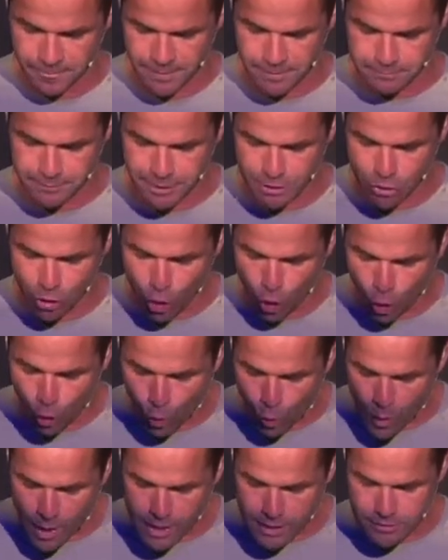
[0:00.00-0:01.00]
Be
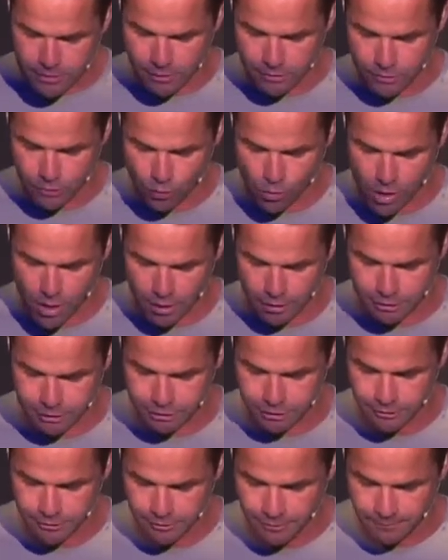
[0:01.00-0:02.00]
always on the
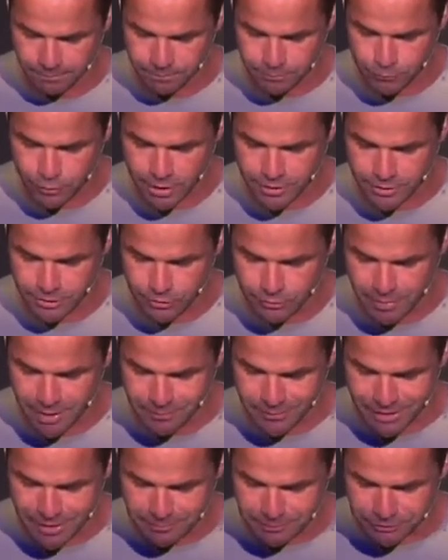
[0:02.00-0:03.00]
watch. Pray that you may
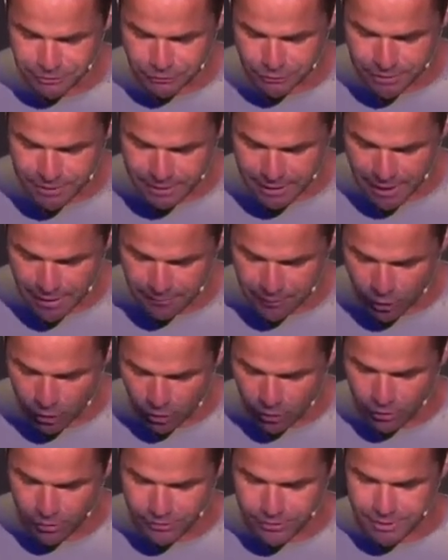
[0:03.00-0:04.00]
be able to escape
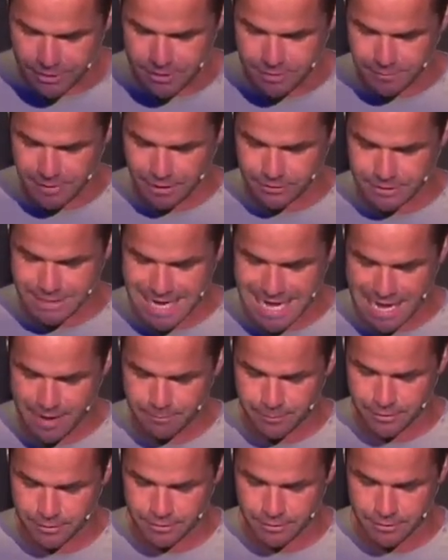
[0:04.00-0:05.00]
all that is about to
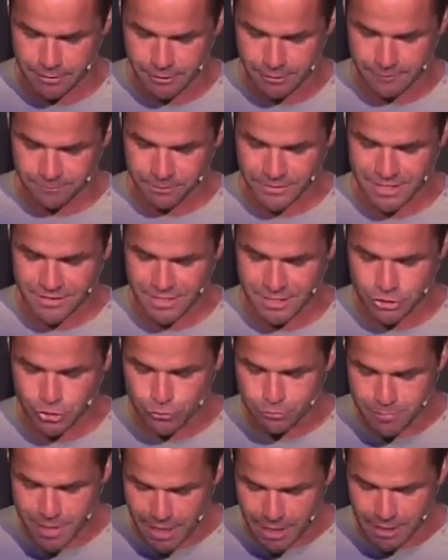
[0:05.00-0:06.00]
happen, and that you
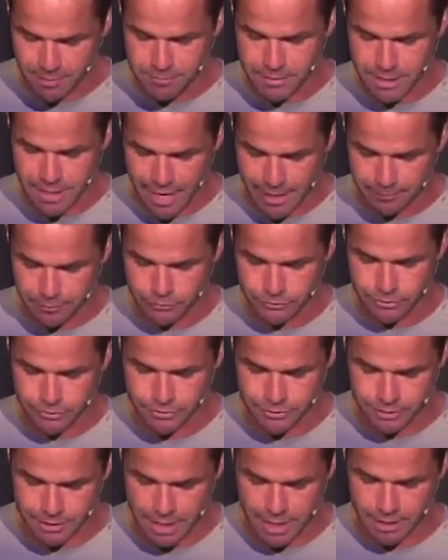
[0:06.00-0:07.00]
may be able to
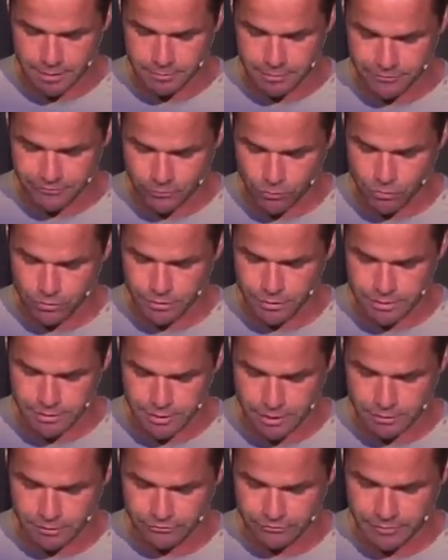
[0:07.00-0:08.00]
stand before the
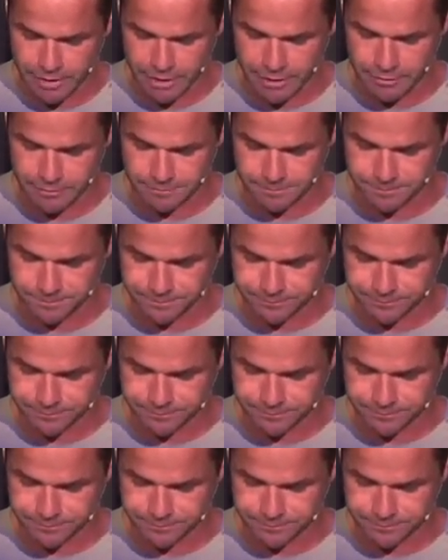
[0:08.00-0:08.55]
Son of Man.